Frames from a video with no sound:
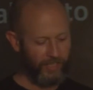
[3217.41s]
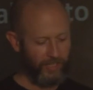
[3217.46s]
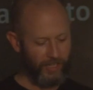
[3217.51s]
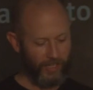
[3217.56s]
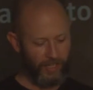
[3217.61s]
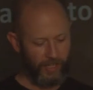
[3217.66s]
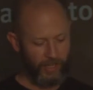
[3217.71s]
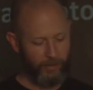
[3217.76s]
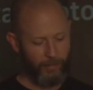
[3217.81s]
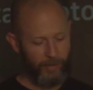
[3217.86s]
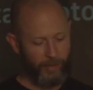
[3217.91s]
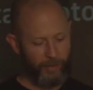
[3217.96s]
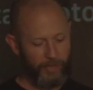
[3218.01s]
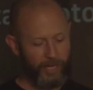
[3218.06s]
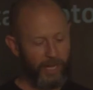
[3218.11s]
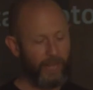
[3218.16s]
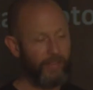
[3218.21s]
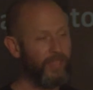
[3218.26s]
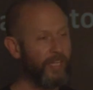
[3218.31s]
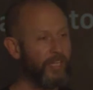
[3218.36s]
Um, I
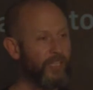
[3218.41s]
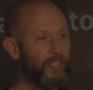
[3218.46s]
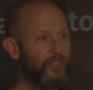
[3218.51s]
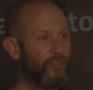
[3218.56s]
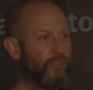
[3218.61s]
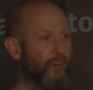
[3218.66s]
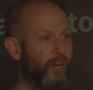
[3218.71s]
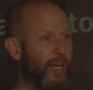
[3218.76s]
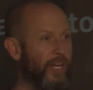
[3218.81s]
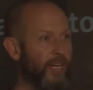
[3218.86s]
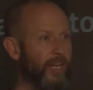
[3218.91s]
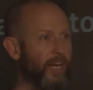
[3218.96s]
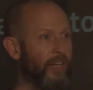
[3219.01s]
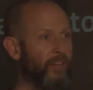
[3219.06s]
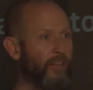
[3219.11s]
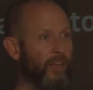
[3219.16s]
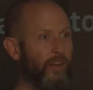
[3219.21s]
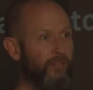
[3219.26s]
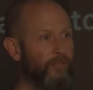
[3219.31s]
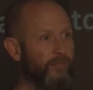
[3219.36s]
mean, I think it's great. I
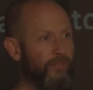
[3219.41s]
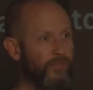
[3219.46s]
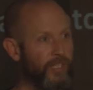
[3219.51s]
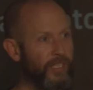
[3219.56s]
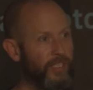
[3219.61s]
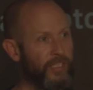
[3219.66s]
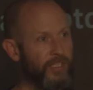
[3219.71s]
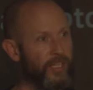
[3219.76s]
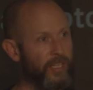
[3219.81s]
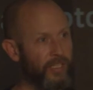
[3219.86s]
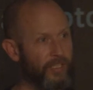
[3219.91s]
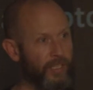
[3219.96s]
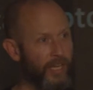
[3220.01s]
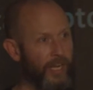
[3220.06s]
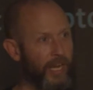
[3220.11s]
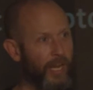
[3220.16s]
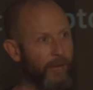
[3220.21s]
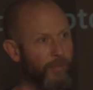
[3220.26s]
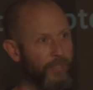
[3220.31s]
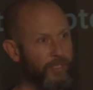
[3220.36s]
love these days,
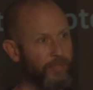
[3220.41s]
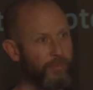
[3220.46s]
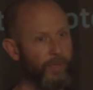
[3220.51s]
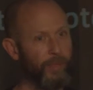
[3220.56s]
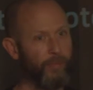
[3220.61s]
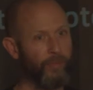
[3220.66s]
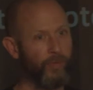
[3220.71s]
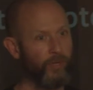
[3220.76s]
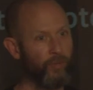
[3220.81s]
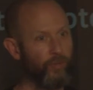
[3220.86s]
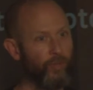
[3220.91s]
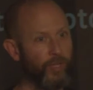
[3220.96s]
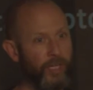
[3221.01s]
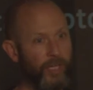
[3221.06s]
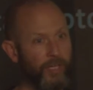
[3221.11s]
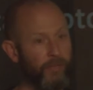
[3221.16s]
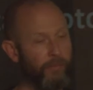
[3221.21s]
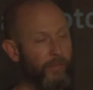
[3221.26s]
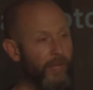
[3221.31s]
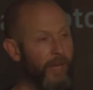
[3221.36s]
like how much people are
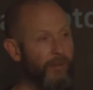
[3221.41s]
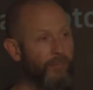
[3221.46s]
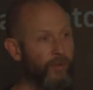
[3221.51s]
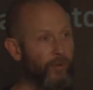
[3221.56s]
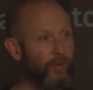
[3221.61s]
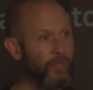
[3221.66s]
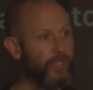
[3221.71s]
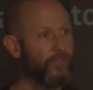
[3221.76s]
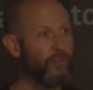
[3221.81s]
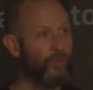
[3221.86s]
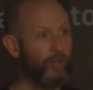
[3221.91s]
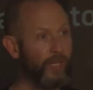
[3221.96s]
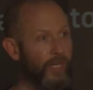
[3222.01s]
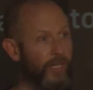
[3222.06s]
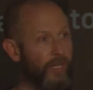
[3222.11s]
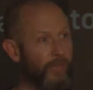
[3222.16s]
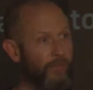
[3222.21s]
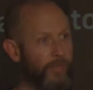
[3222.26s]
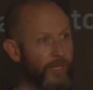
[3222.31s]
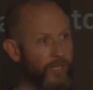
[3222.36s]
looking at, everyone's
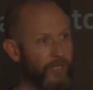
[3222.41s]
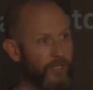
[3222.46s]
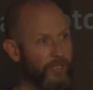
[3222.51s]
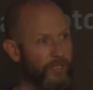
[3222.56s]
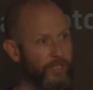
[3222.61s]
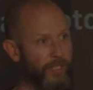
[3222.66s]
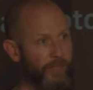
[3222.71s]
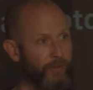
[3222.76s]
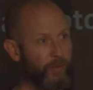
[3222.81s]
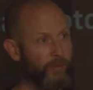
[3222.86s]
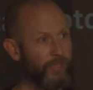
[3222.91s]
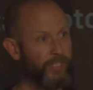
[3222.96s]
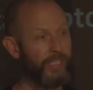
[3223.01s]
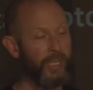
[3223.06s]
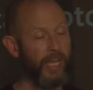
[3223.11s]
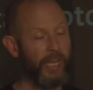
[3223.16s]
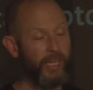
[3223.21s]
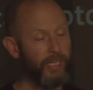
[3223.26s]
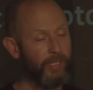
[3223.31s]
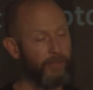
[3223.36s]
looking at pictures, everyone's
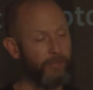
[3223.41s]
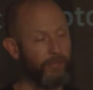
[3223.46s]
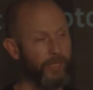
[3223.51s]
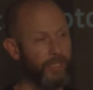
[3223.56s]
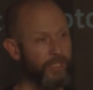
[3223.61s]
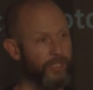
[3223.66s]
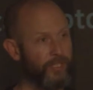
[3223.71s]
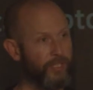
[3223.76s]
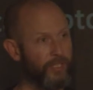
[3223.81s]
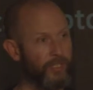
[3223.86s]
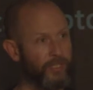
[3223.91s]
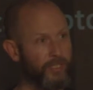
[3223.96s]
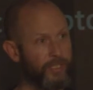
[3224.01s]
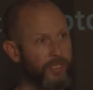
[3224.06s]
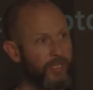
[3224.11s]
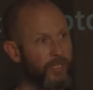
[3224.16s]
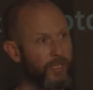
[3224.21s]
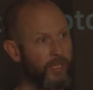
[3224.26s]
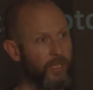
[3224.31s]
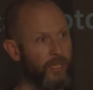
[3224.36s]
taking pictures.